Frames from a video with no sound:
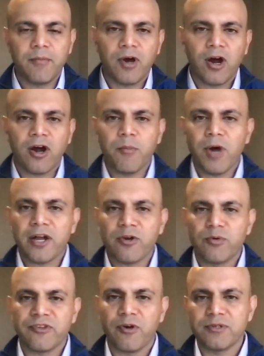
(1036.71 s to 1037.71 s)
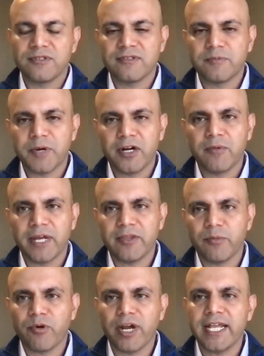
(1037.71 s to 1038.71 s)
Our model was always inspired by
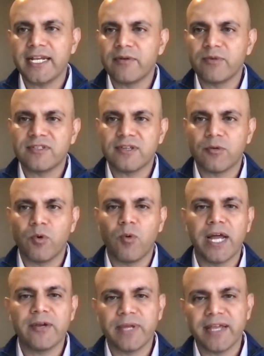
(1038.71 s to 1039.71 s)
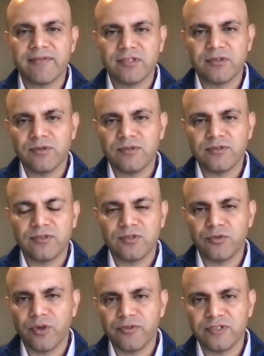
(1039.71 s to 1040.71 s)
the brain, and we said, well, why do we have to
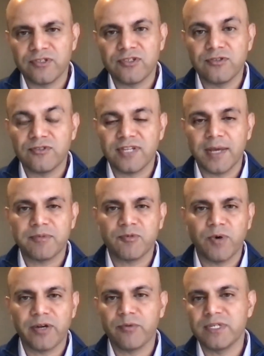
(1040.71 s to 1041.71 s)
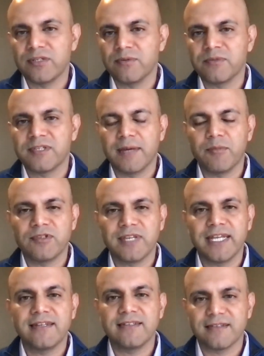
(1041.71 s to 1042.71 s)
do those in two steps? Why don't we do them
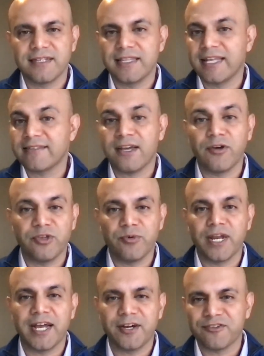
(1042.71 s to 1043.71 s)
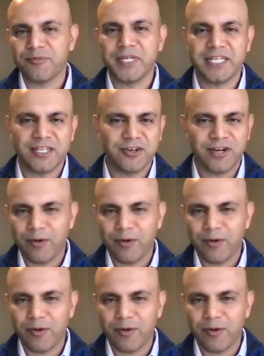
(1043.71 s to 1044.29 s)
simultaneously? And that's how you and I are speaking. You're